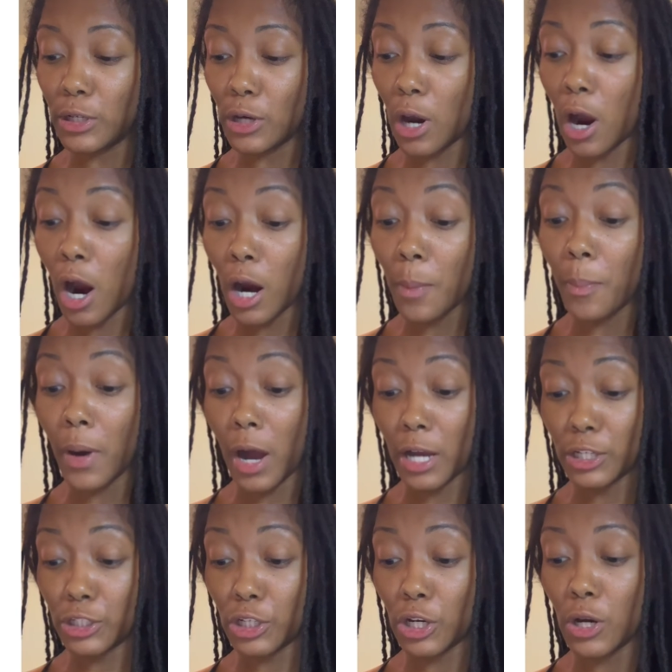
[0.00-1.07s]
your heart
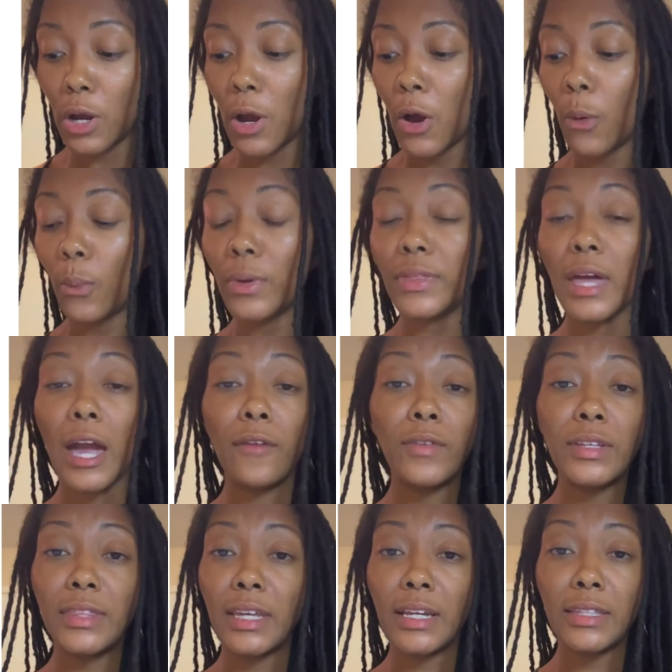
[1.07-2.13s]
posture with
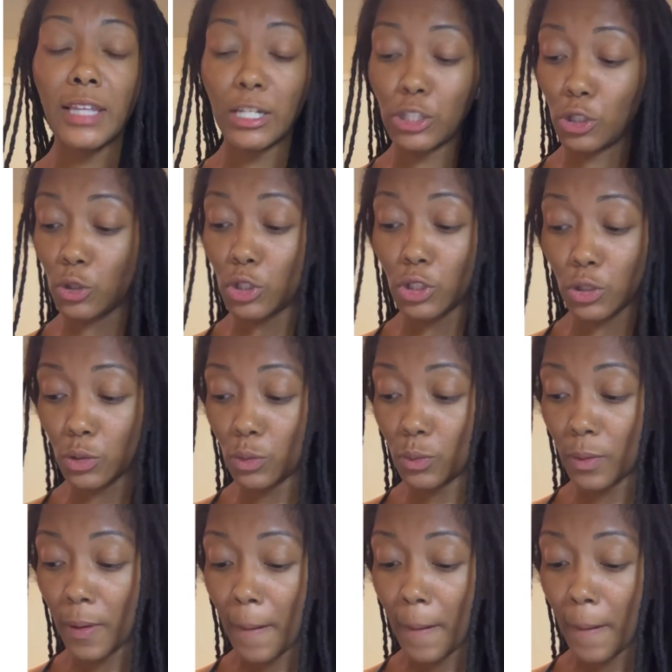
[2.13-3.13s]
everything that you do.